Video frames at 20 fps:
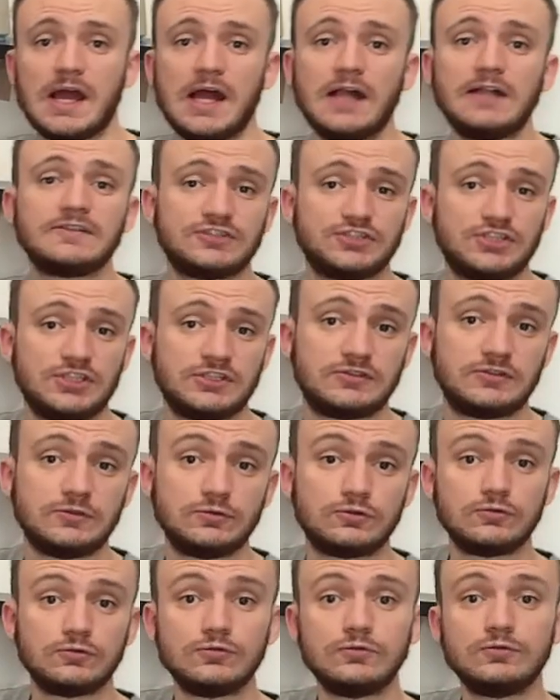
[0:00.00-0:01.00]
I'll suggest you
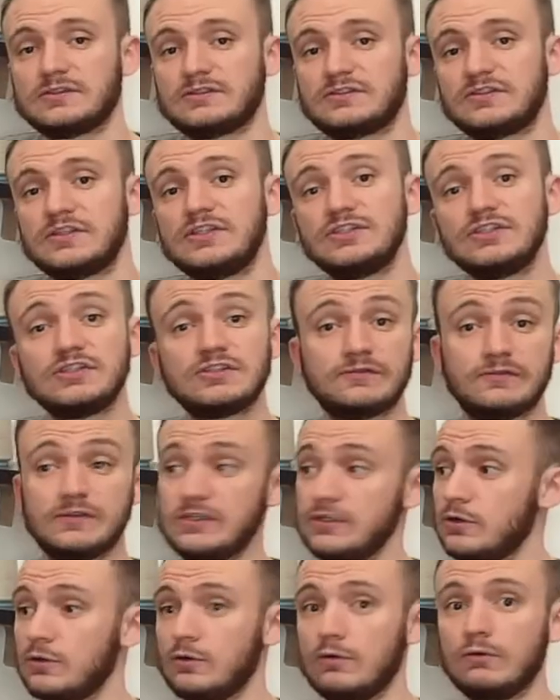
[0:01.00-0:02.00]
to see this
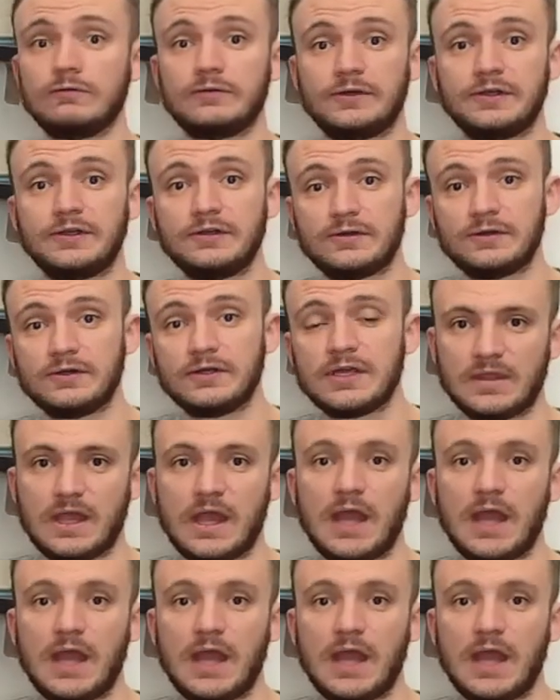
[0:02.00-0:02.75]
video over here.